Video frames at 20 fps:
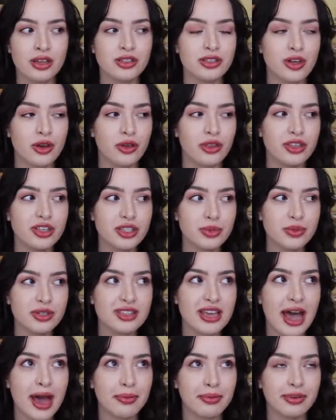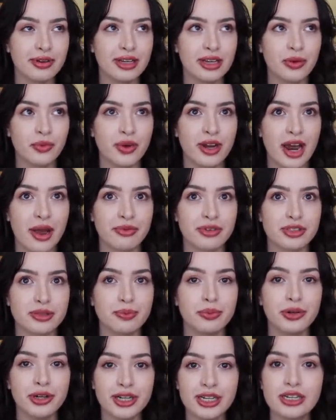So this was happening when I
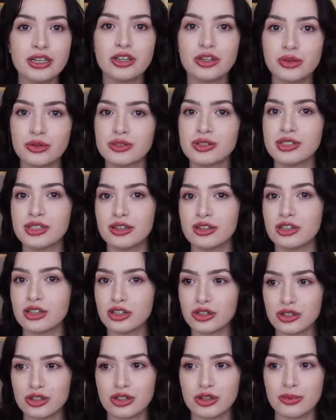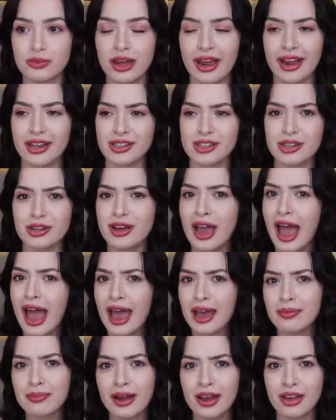was pretty new still to YouTube. Like, I still
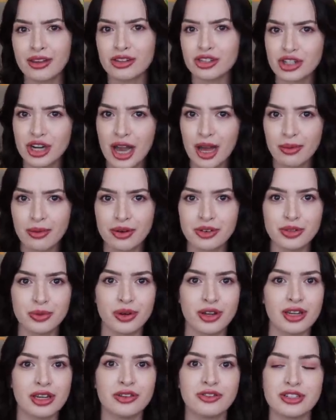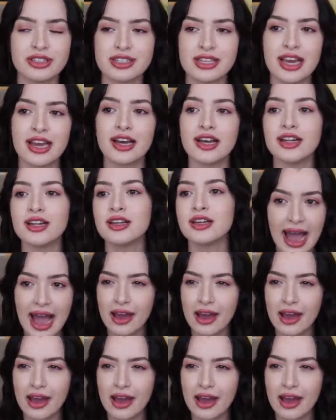had my other job when I was working in retail.